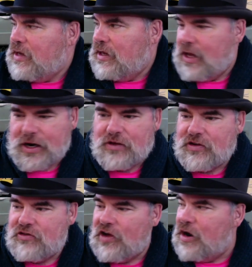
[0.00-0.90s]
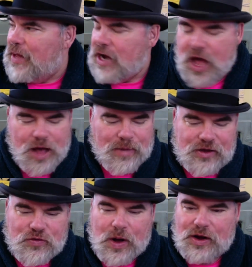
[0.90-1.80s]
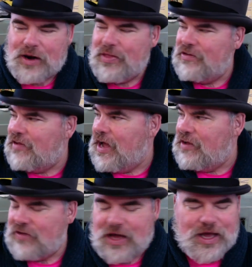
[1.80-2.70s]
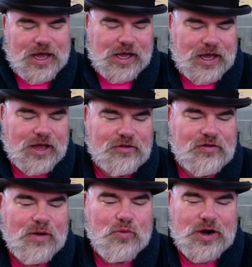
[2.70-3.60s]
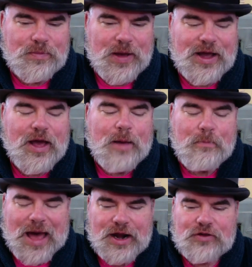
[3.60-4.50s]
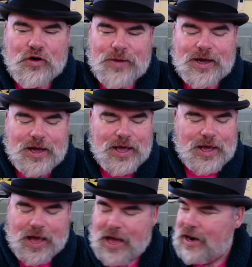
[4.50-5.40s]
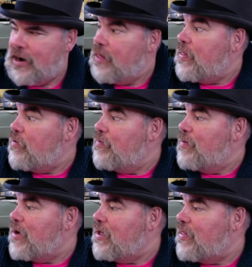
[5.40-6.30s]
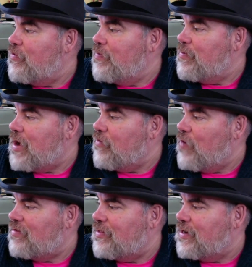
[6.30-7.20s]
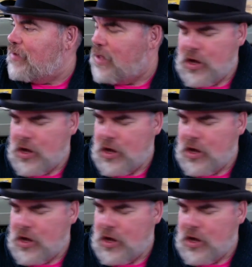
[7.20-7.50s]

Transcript: Ladies and gentlemen, please welcome to the stage. He is from Winnipeg, Manitoba, Canada. That would be my that would be my wrestling name.